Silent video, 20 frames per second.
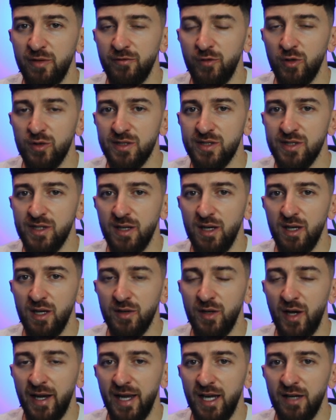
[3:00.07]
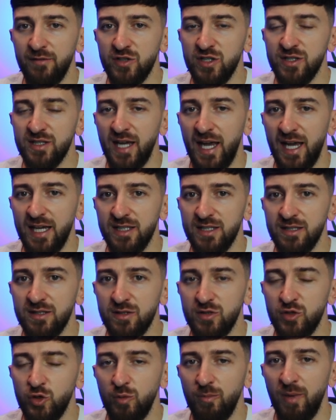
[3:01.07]
fonts that I have just added
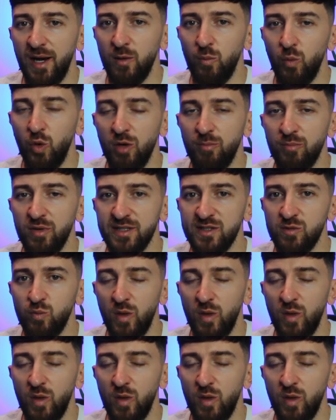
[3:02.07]
to my WordPress